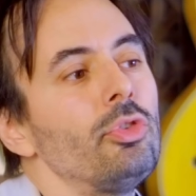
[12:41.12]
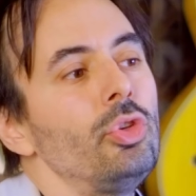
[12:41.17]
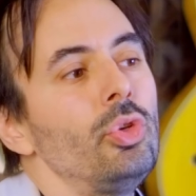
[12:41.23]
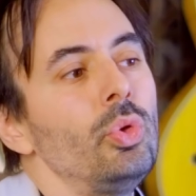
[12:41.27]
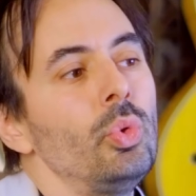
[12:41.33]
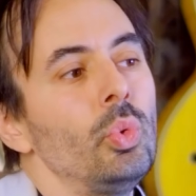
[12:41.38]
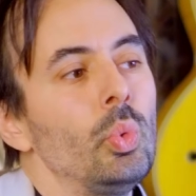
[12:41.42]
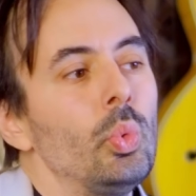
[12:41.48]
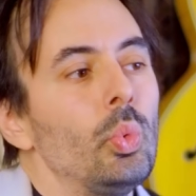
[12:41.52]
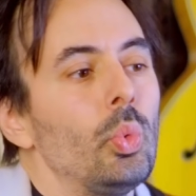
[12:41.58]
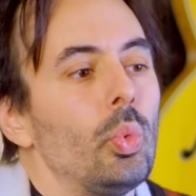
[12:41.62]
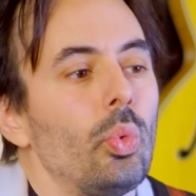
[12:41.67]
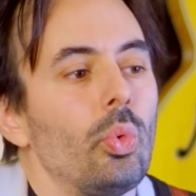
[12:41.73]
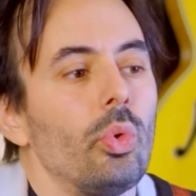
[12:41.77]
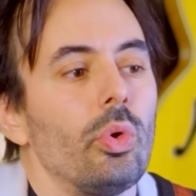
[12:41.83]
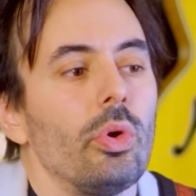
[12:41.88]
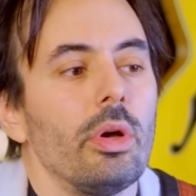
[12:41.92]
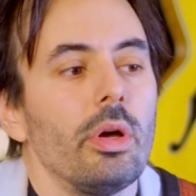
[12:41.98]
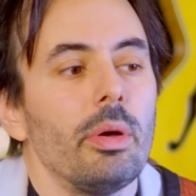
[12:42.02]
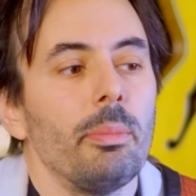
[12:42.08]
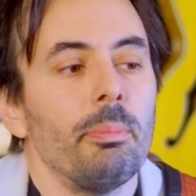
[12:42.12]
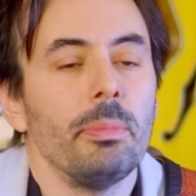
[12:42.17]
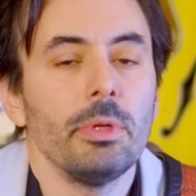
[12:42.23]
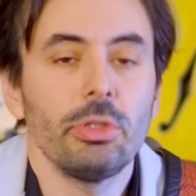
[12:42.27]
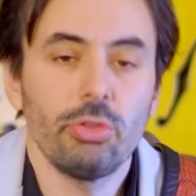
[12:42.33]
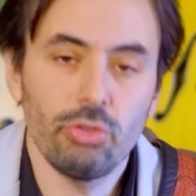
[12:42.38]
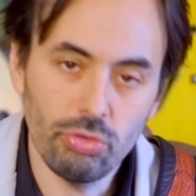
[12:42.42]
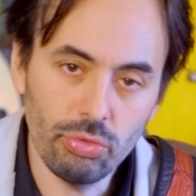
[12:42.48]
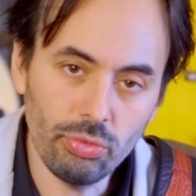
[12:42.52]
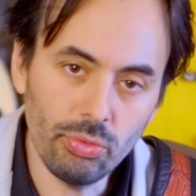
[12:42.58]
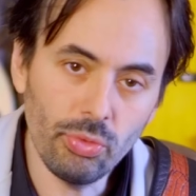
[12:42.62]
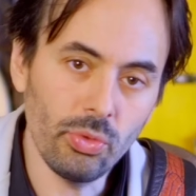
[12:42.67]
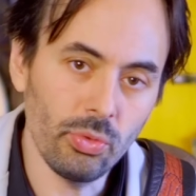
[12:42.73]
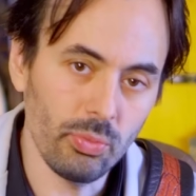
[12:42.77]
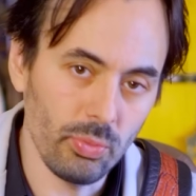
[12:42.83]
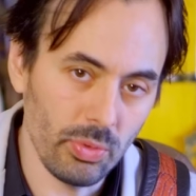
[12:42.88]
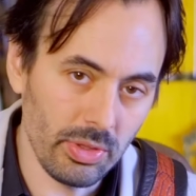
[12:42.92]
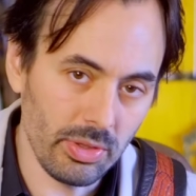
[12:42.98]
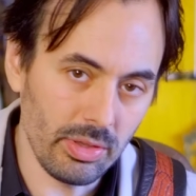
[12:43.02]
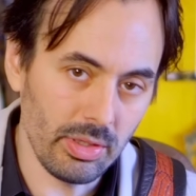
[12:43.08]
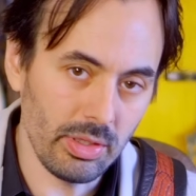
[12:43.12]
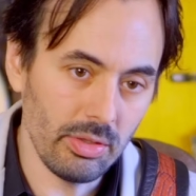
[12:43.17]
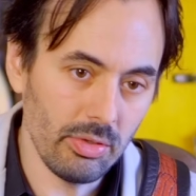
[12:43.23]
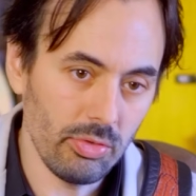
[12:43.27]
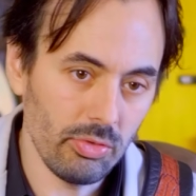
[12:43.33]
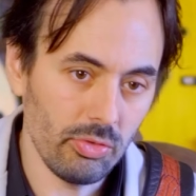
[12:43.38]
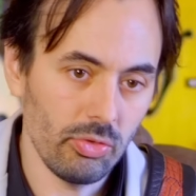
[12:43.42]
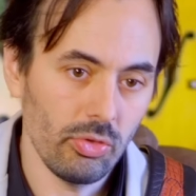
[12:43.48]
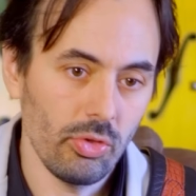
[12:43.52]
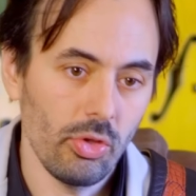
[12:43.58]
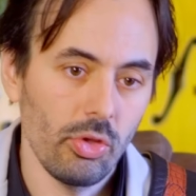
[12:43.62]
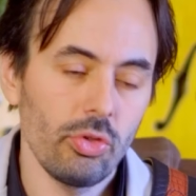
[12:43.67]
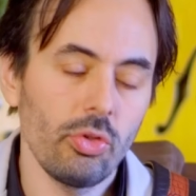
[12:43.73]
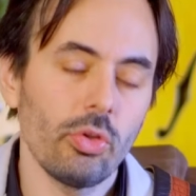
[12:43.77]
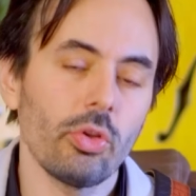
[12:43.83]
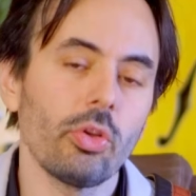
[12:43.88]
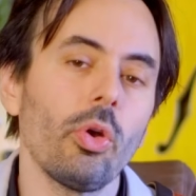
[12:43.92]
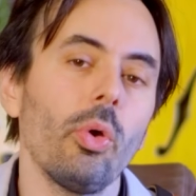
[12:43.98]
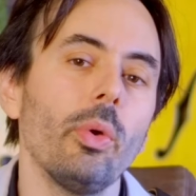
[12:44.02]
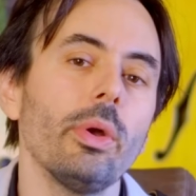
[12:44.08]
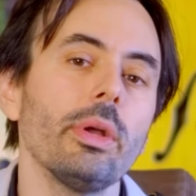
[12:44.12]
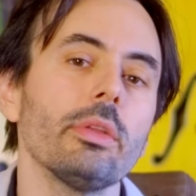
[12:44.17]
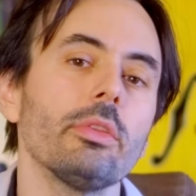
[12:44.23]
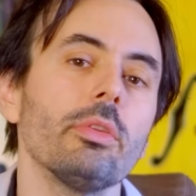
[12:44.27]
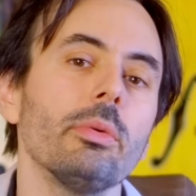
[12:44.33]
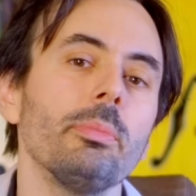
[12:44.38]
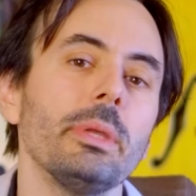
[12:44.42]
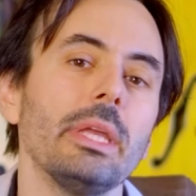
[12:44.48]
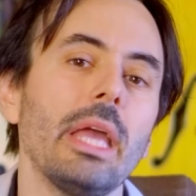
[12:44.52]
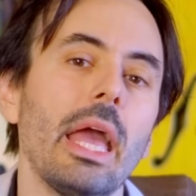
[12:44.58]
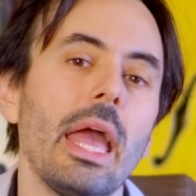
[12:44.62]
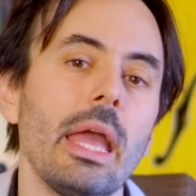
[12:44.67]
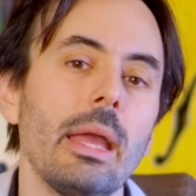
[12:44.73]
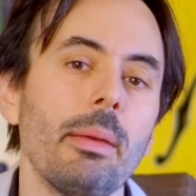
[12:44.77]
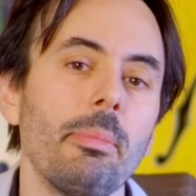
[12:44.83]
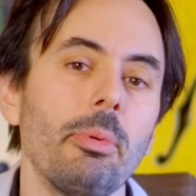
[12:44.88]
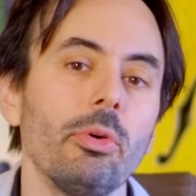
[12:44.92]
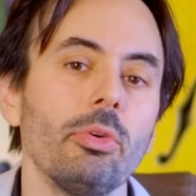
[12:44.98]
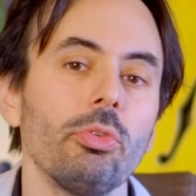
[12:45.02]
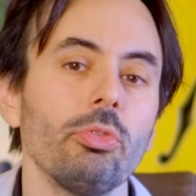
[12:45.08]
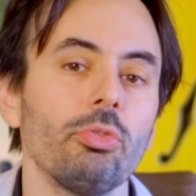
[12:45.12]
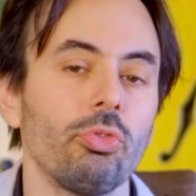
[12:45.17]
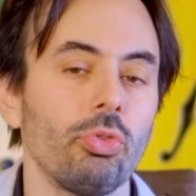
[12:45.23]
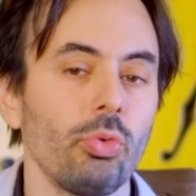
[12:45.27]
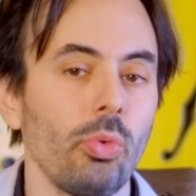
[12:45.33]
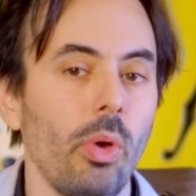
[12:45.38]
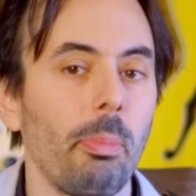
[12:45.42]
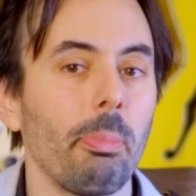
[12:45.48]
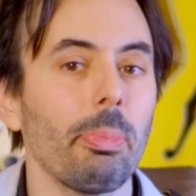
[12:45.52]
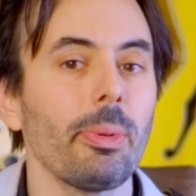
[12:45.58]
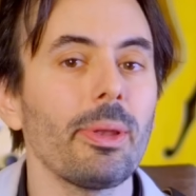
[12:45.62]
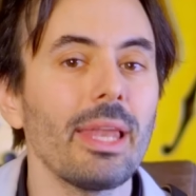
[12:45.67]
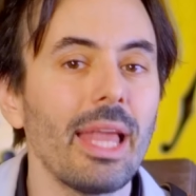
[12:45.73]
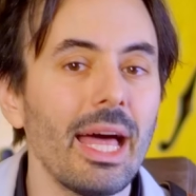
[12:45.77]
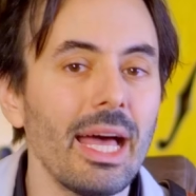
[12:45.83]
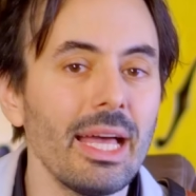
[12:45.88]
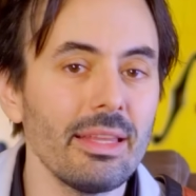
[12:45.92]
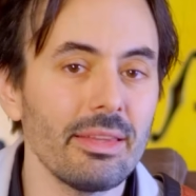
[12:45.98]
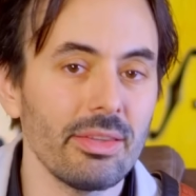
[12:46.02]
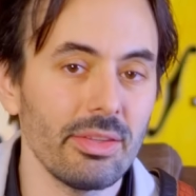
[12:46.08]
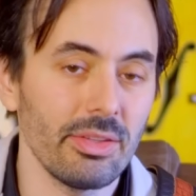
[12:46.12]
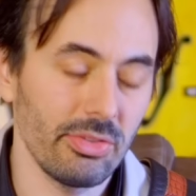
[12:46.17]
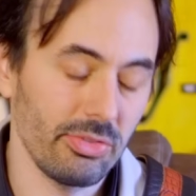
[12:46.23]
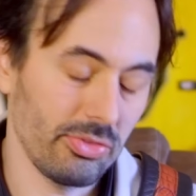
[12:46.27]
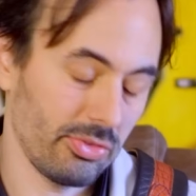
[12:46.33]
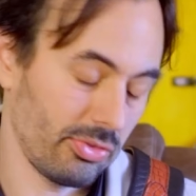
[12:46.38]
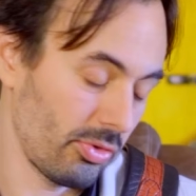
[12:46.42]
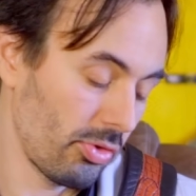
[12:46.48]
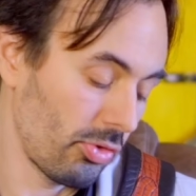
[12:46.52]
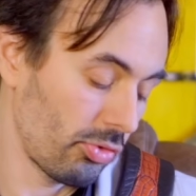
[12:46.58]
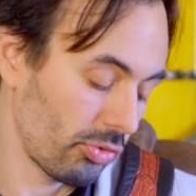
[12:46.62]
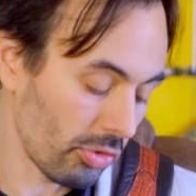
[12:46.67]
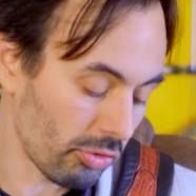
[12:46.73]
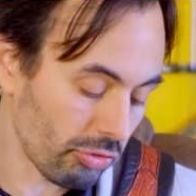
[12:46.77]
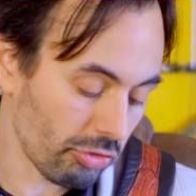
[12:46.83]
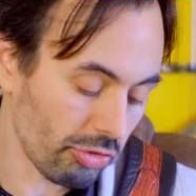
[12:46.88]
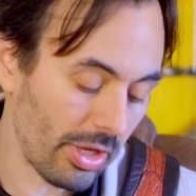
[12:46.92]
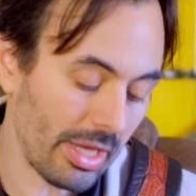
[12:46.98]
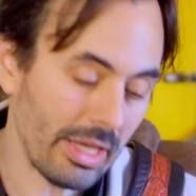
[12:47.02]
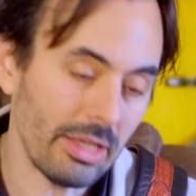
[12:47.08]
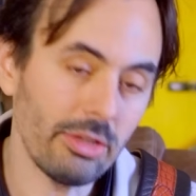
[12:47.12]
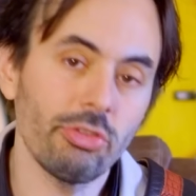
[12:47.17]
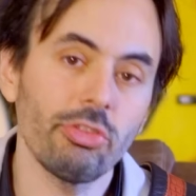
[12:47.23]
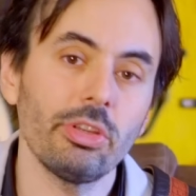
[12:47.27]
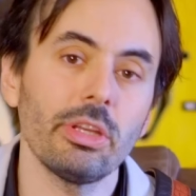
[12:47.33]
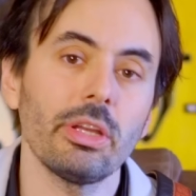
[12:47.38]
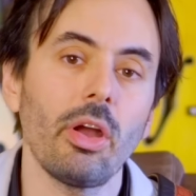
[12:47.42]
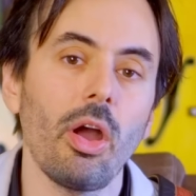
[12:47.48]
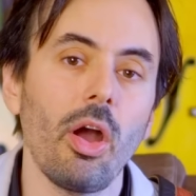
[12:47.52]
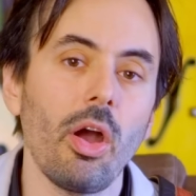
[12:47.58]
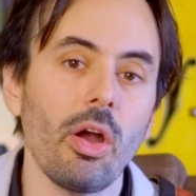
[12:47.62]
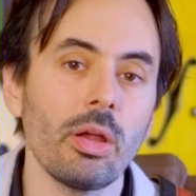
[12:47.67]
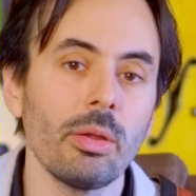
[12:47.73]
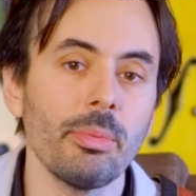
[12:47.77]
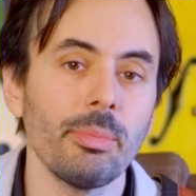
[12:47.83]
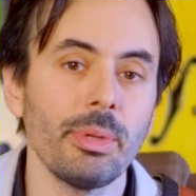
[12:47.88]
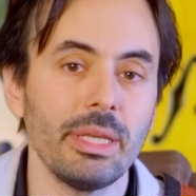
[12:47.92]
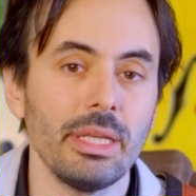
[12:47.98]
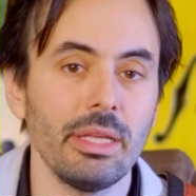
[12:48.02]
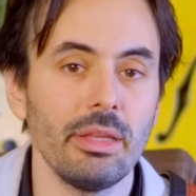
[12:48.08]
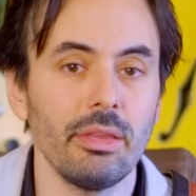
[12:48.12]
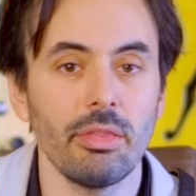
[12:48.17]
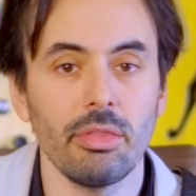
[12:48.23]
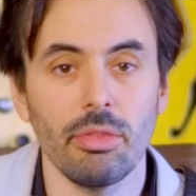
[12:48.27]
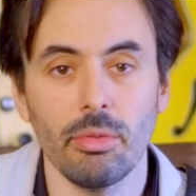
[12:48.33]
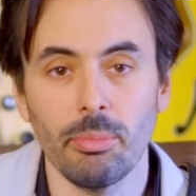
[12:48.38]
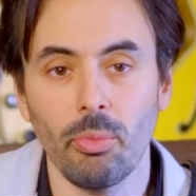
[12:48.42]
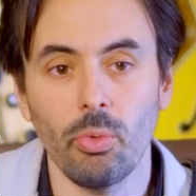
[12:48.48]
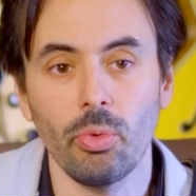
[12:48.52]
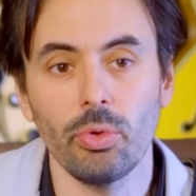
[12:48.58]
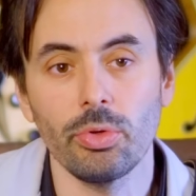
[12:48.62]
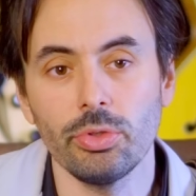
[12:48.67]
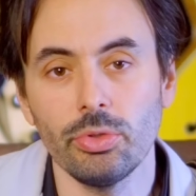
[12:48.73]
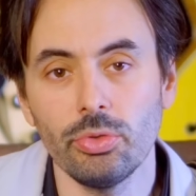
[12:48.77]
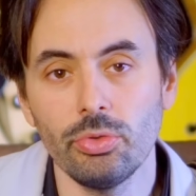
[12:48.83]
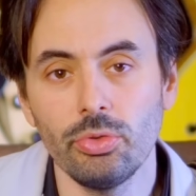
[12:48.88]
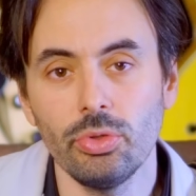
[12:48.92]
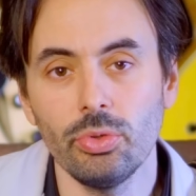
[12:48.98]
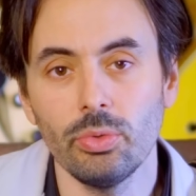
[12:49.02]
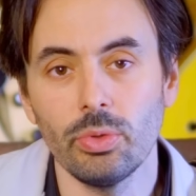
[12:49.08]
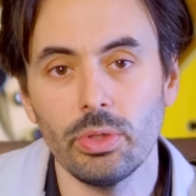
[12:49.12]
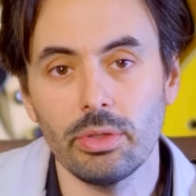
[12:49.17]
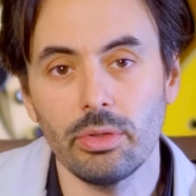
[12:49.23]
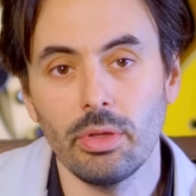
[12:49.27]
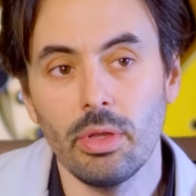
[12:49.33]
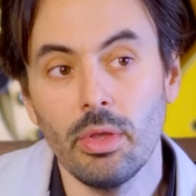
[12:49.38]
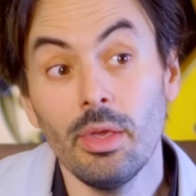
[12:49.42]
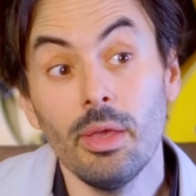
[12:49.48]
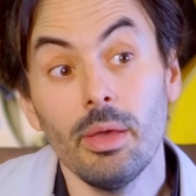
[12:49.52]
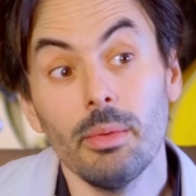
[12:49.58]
you mature with this, you're going to be able to apply this to changing harmony the more you do it.